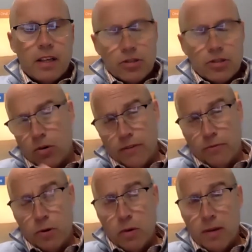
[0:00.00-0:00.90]
So
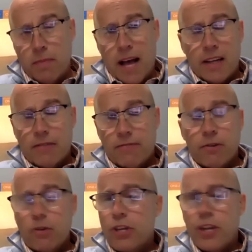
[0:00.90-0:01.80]
if we went back a
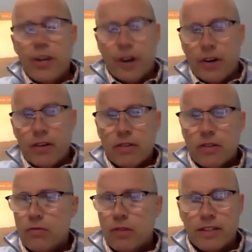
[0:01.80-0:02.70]
full year
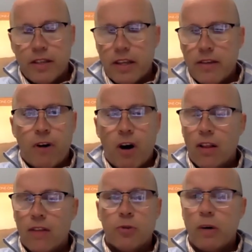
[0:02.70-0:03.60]
to, let's say, the
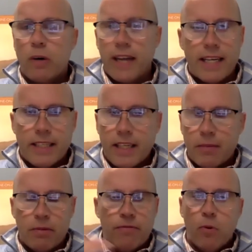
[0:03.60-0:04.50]
fall of 2019,
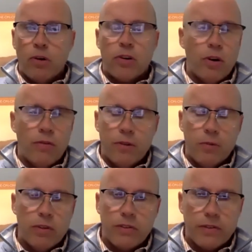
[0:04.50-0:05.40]
before COVID
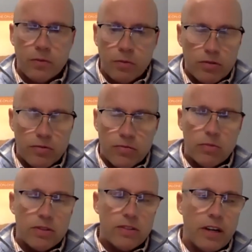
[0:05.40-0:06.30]

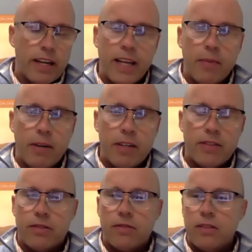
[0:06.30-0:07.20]
was on
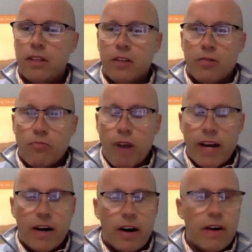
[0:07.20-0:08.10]
anybody's
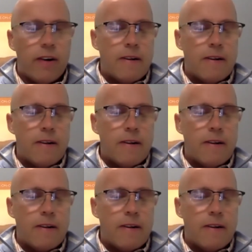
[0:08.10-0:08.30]
radar,